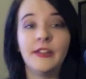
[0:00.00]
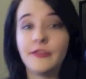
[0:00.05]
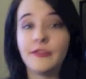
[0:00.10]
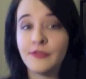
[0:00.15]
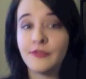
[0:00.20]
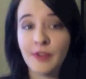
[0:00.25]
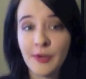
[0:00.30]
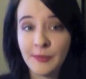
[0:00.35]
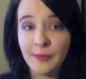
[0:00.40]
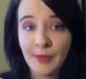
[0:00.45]

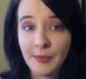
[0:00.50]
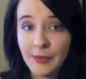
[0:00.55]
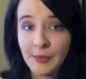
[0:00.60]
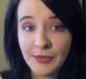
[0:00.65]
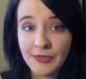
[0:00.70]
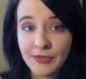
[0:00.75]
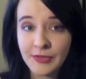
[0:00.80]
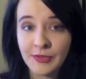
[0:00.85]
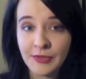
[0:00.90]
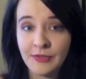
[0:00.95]
from a
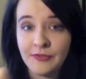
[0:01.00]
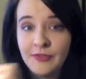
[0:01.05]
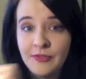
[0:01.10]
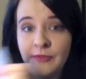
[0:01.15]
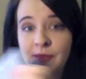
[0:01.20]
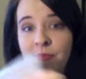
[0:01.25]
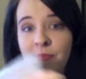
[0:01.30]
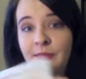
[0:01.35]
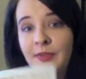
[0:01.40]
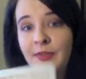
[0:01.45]
bookstore
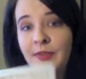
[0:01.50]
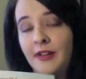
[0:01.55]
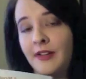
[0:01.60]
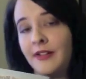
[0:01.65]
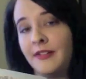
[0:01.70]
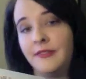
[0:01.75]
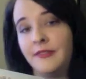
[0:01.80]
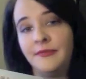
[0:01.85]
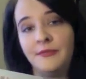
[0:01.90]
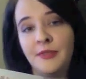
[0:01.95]
from
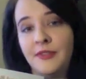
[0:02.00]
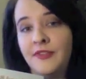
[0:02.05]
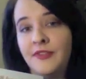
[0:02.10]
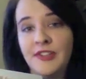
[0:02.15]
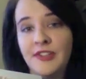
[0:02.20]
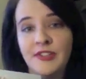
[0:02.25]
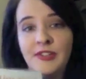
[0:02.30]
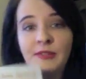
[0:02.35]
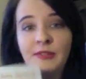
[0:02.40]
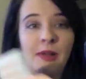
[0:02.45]
a
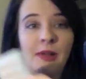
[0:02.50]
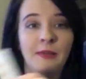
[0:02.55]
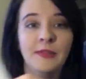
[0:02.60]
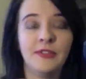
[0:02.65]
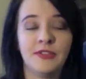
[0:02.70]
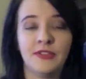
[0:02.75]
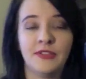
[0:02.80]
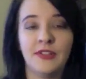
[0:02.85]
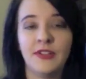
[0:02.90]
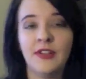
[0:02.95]
professional
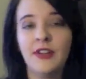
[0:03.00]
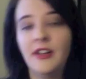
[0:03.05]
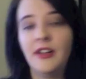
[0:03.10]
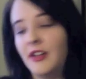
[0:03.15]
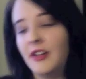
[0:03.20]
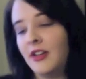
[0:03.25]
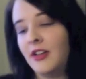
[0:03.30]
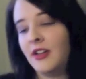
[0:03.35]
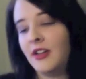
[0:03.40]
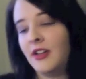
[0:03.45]
publisher.
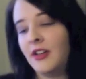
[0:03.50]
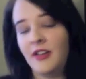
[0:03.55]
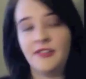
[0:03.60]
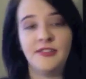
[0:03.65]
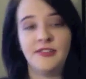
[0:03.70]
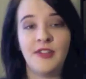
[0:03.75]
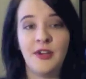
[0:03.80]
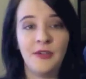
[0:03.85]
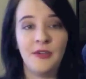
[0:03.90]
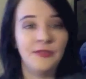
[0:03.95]

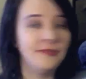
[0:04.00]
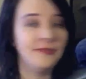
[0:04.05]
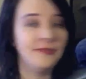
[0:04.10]
So,